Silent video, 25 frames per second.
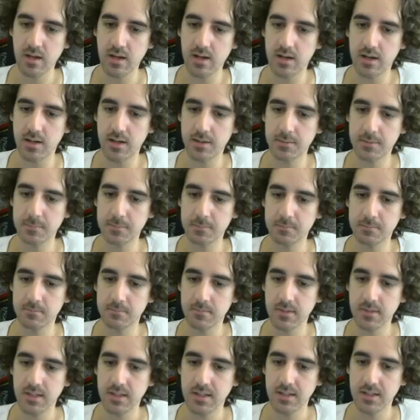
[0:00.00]
um,
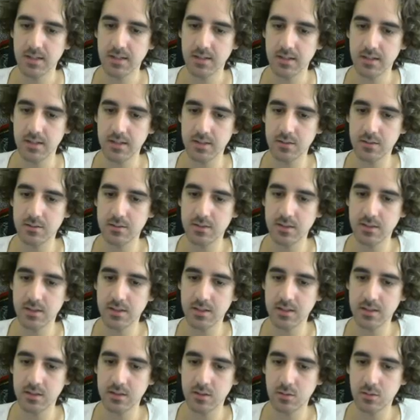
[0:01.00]

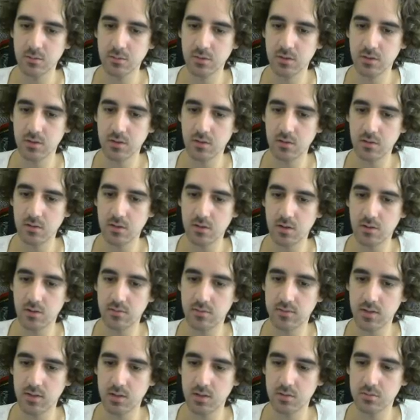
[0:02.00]
using a node called
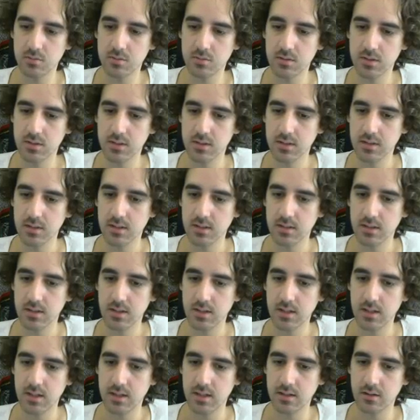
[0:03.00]
offload,
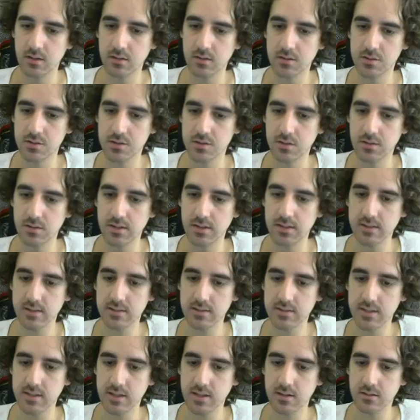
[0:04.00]
and I'm gonna show that in a
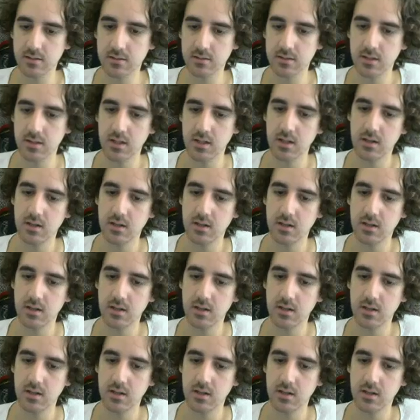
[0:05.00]
second.